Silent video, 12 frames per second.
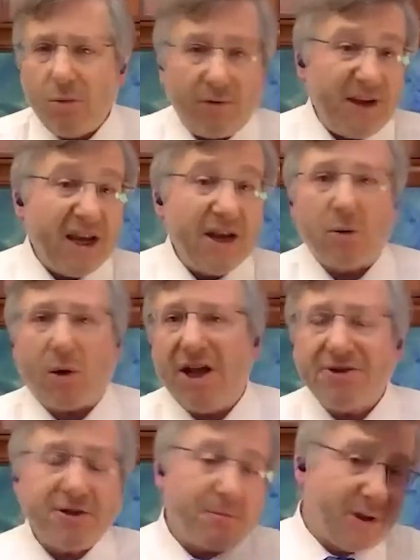Well, if he can do one
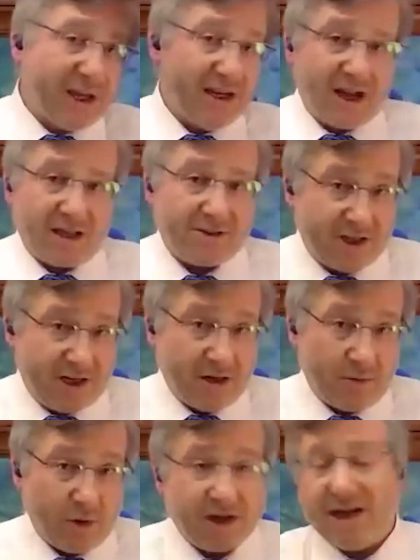hundred billion dollars a
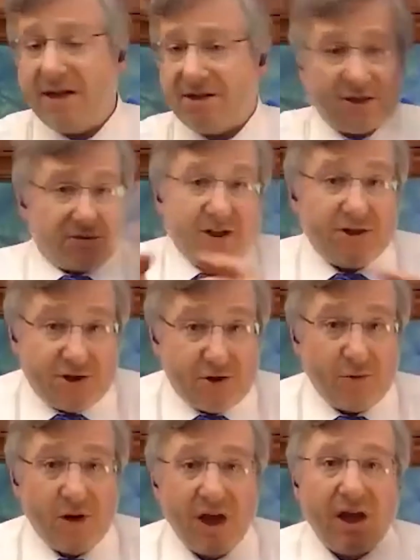year work, he can certainly
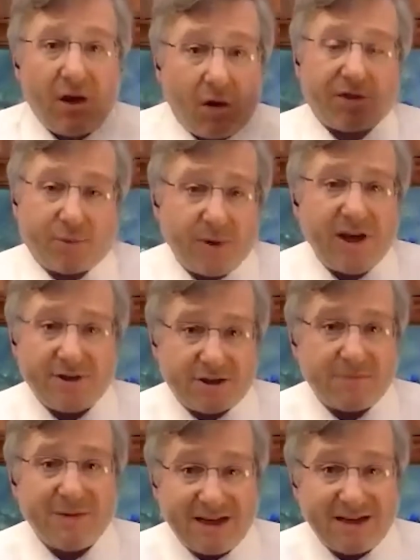do our three
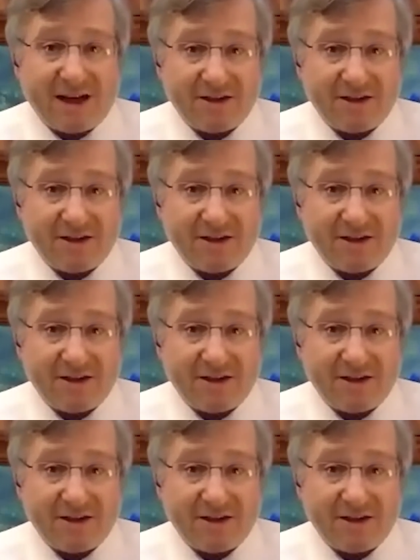hundred million